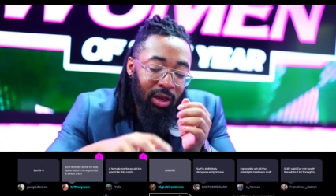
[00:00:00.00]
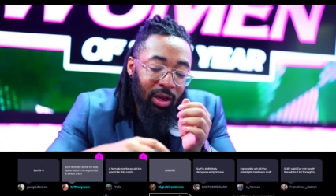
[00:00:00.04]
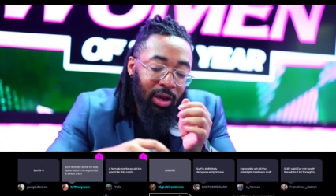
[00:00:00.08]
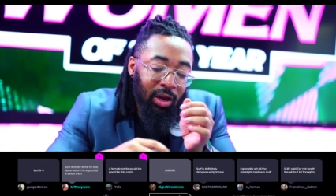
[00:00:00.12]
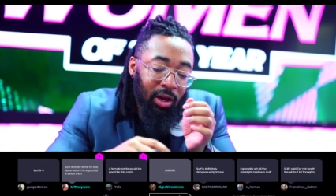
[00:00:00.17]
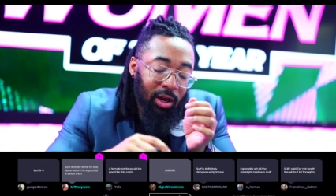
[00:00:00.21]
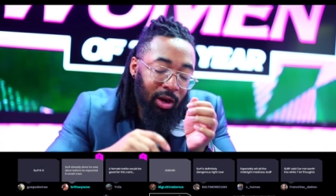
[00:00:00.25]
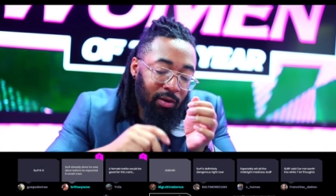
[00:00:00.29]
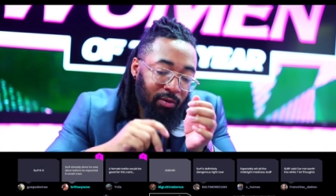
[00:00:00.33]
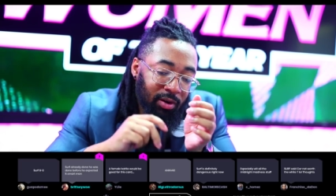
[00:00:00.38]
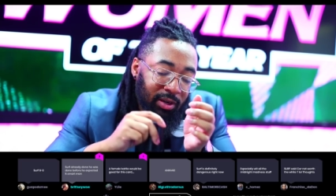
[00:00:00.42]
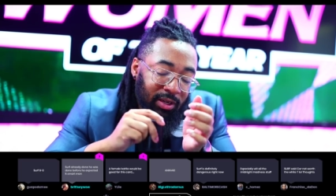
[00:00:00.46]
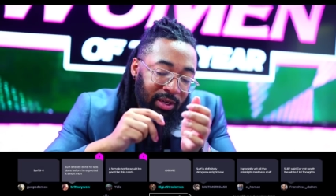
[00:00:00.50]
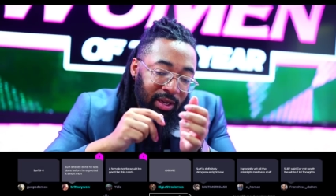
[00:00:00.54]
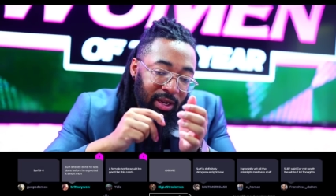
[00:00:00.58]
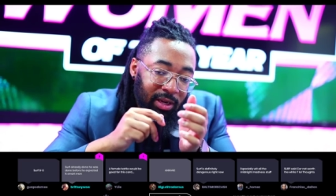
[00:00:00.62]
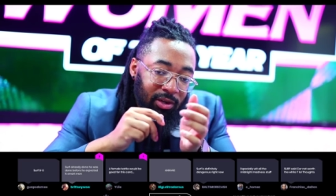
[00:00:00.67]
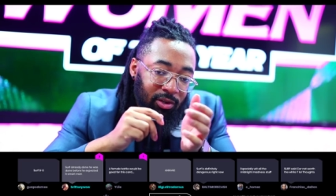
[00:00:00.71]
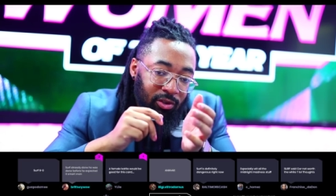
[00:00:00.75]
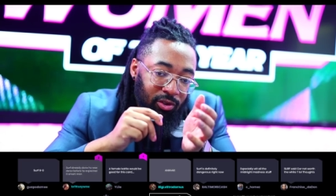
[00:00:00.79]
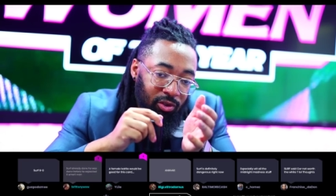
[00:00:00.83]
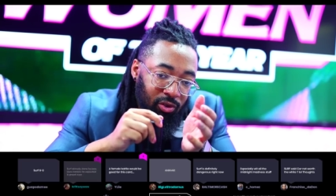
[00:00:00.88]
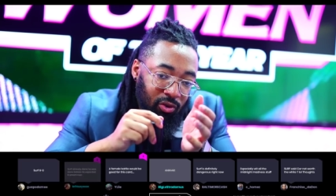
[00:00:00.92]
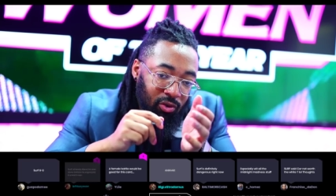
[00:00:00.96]

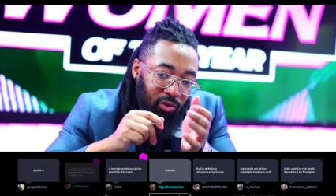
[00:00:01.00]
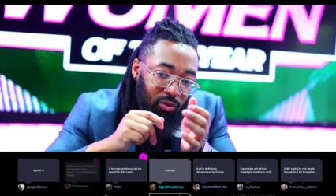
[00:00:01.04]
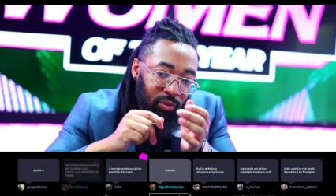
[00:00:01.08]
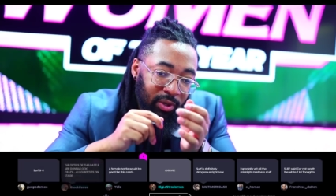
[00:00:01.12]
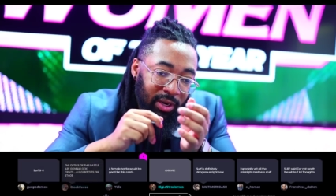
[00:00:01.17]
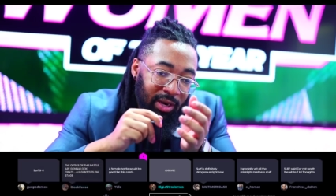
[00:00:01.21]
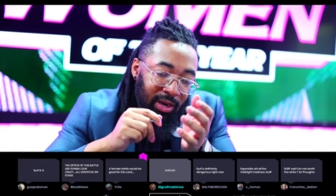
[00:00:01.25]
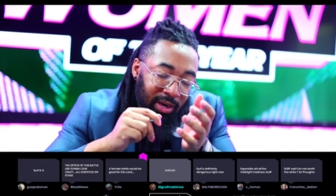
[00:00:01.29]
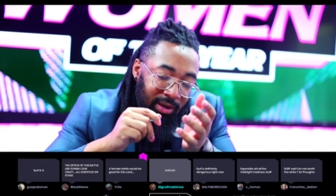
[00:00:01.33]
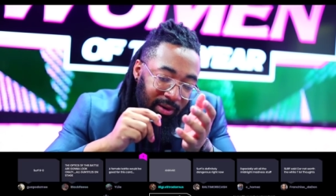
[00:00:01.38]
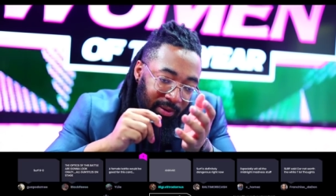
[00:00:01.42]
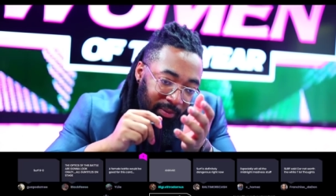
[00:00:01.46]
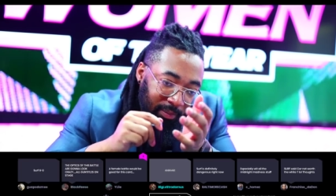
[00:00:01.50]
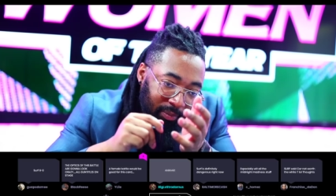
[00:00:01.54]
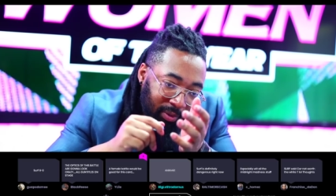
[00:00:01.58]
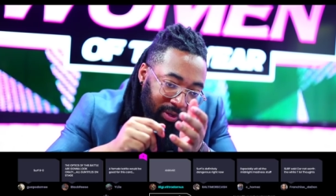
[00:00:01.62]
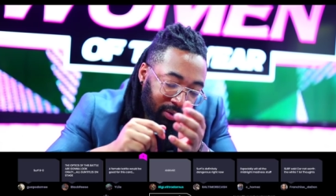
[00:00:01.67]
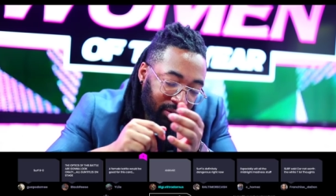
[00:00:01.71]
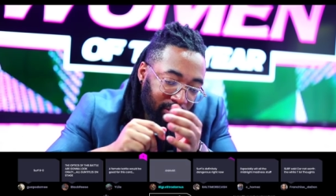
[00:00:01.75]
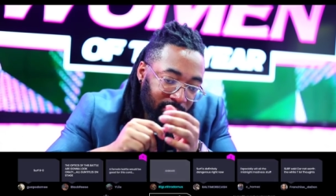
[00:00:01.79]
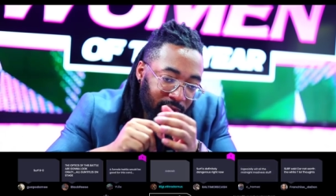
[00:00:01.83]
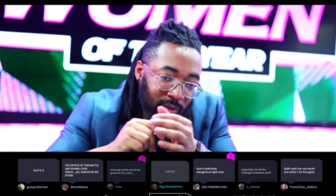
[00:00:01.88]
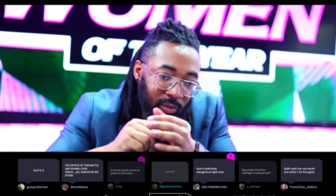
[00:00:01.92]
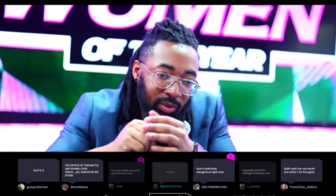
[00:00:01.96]
Hurricane Dew in the
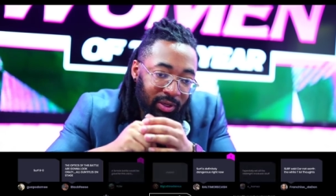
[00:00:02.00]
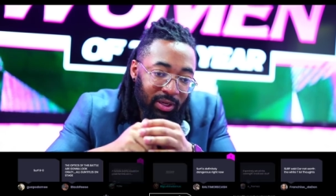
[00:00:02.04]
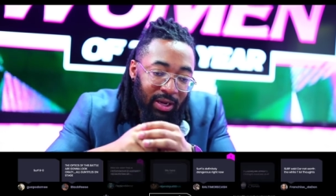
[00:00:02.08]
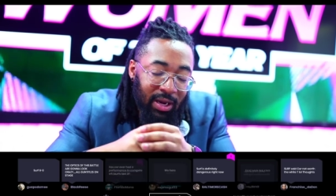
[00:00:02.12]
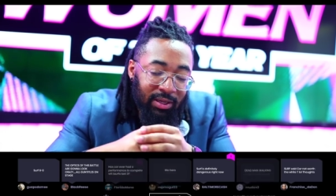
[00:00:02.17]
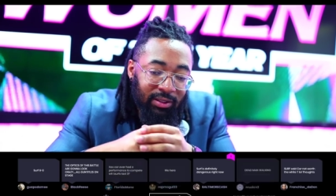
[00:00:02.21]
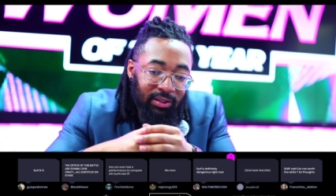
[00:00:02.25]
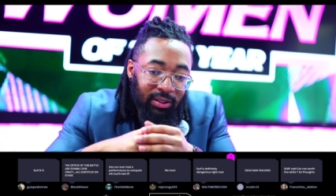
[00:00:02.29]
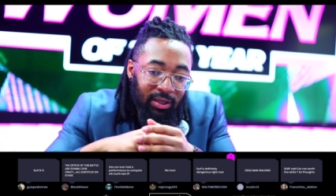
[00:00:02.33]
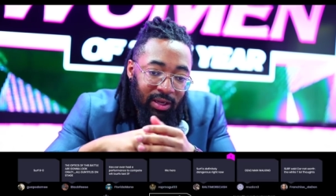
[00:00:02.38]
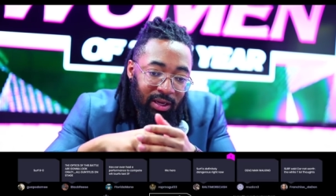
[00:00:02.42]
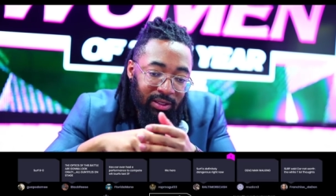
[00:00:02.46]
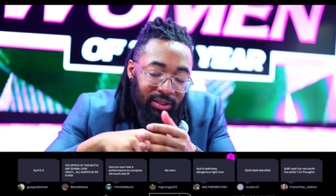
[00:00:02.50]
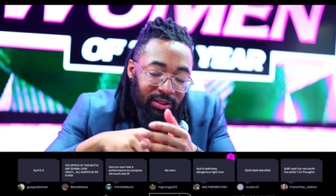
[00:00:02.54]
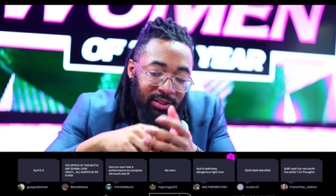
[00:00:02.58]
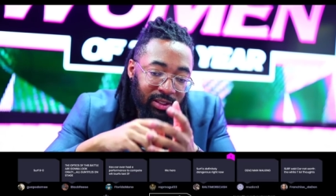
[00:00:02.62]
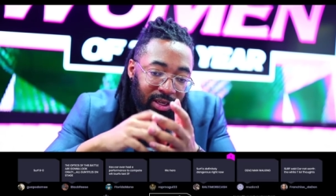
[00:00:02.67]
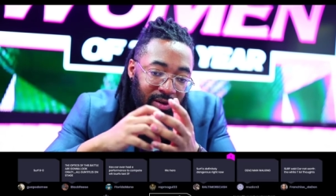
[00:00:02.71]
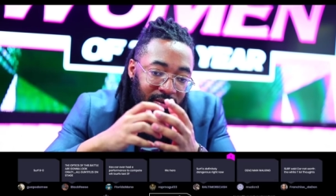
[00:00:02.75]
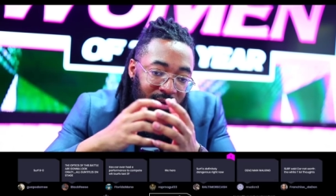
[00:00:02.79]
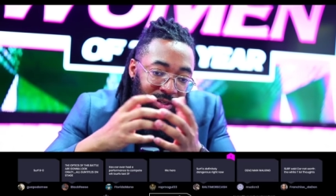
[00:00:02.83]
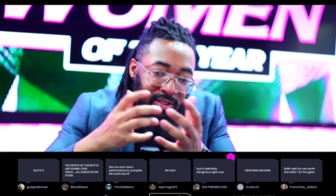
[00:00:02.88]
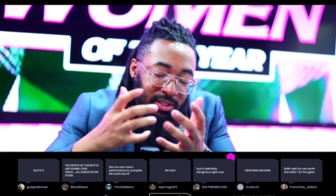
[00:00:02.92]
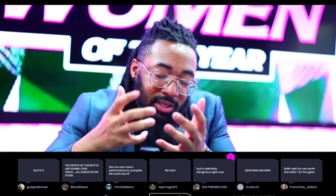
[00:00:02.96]
building. We got the
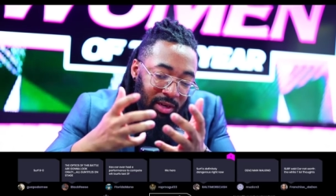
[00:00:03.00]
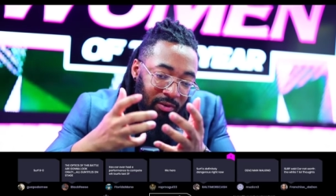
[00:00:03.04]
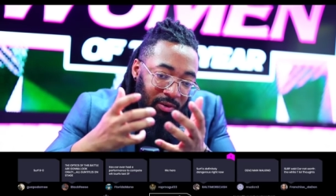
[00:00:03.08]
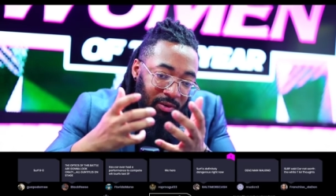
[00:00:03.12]
legendary Sarah